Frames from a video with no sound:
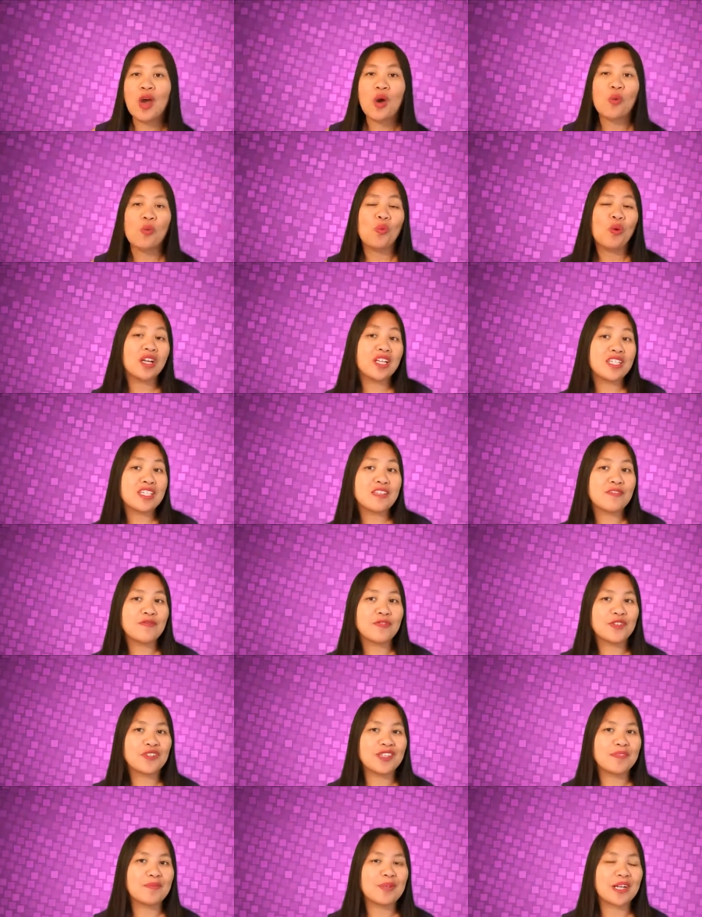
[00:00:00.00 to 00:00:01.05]
What is
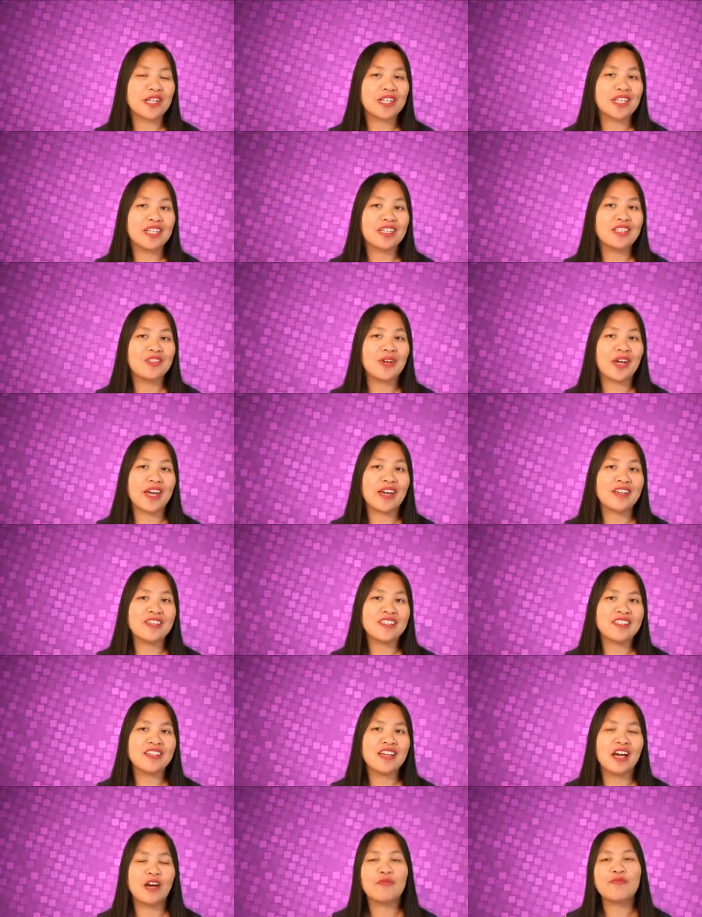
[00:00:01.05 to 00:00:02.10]
affiliate marketing, you ask?
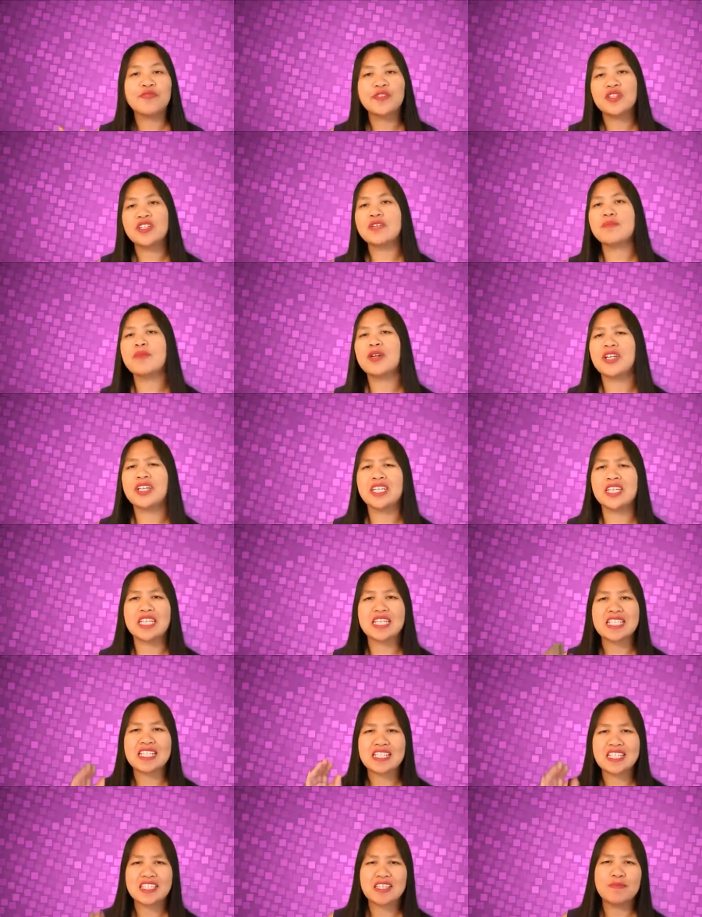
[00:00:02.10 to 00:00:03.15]
Affiliate marketing
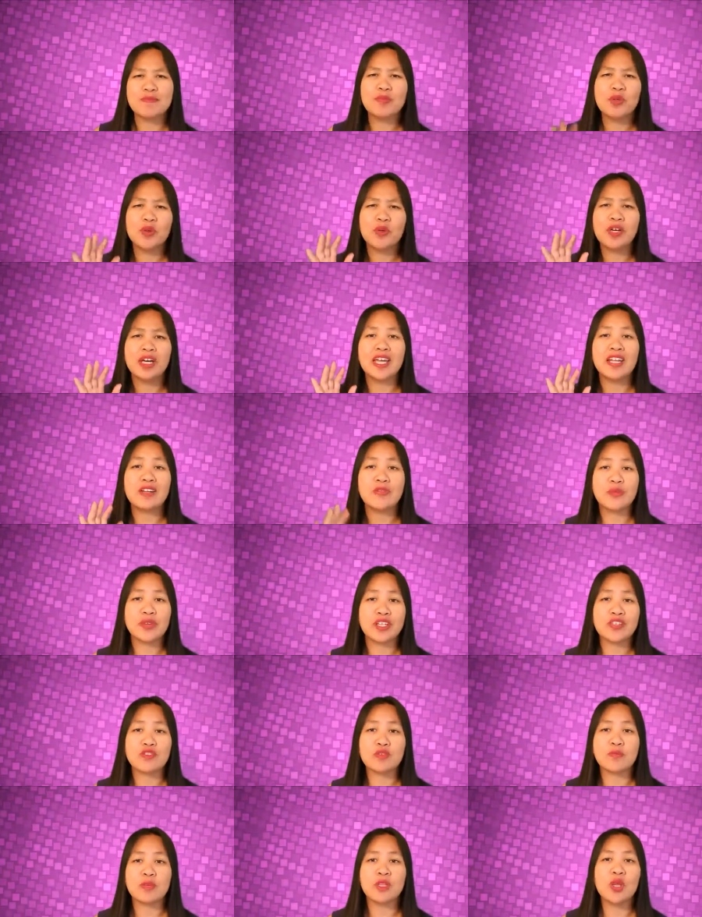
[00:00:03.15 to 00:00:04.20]
is a simple an
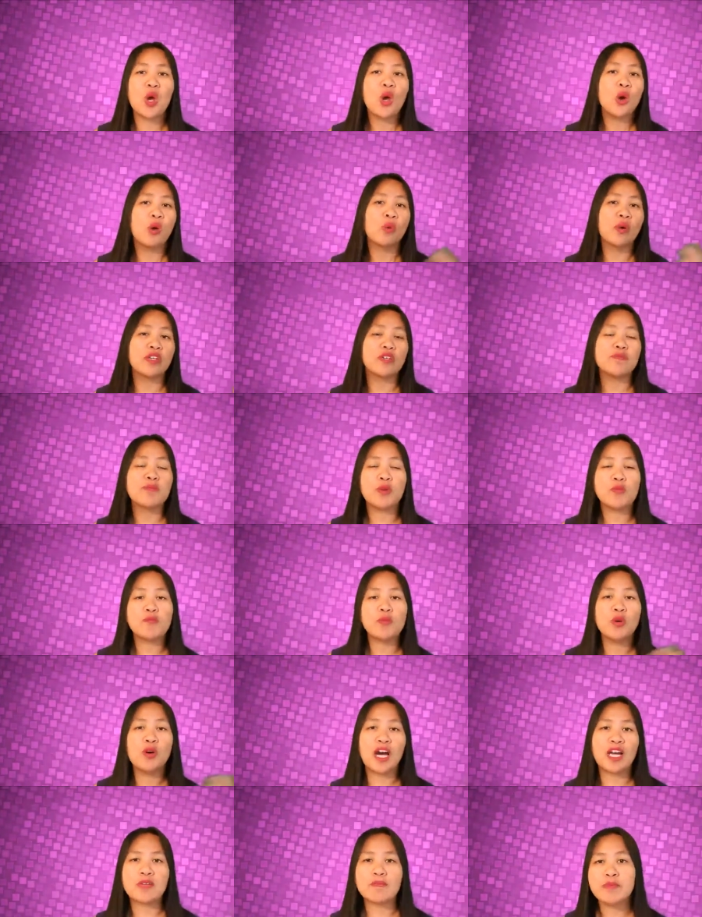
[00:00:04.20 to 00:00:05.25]
arrangement where you
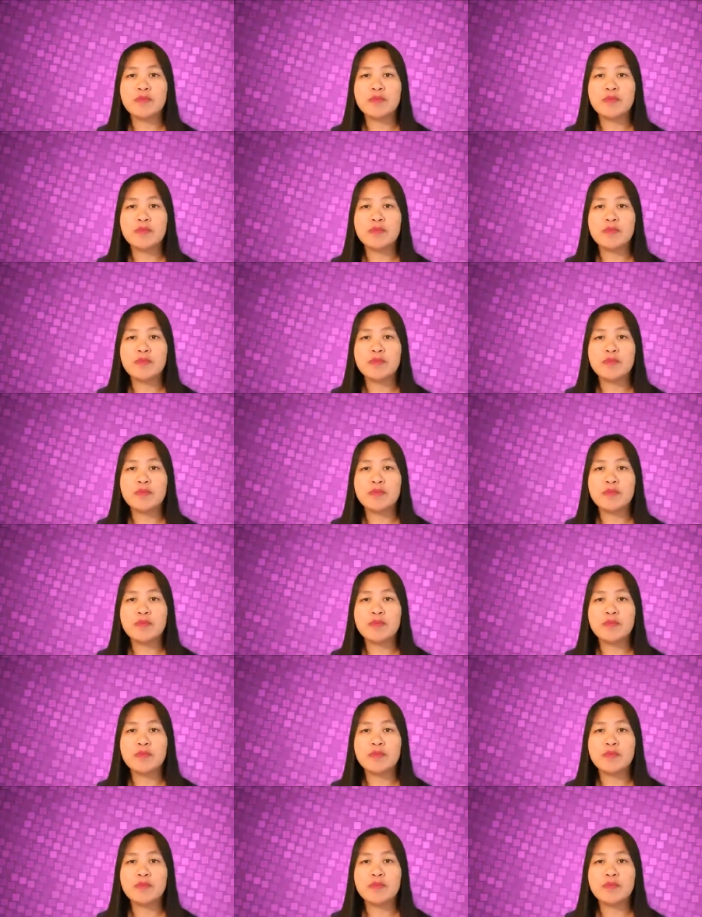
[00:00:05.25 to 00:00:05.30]
promote other